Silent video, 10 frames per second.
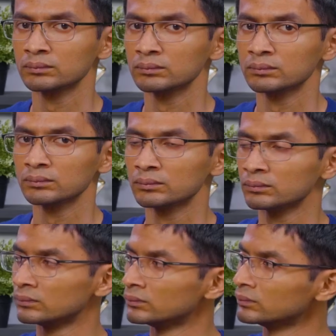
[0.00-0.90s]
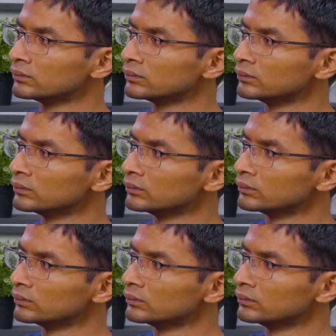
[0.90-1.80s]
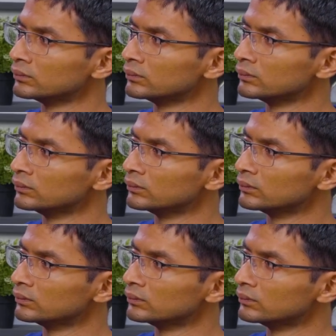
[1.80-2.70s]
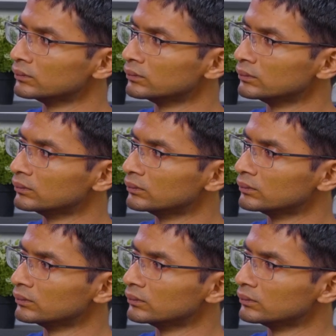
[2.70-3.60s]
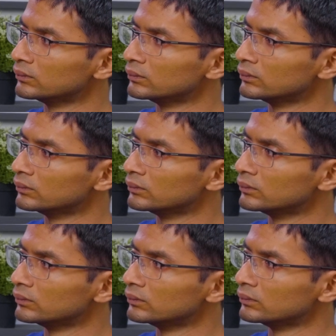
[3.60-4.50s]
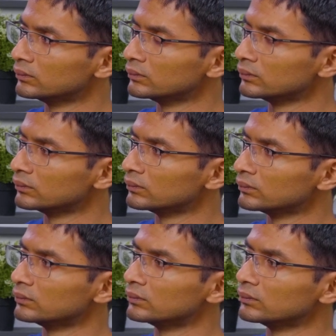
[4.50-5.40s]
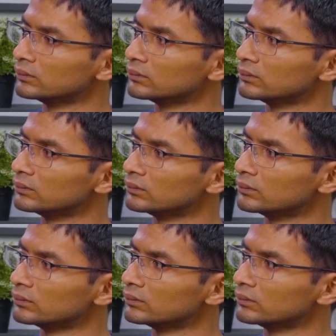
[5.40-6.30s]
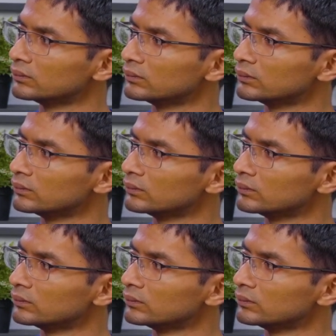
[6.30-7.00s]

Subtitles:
This person isn't speaking.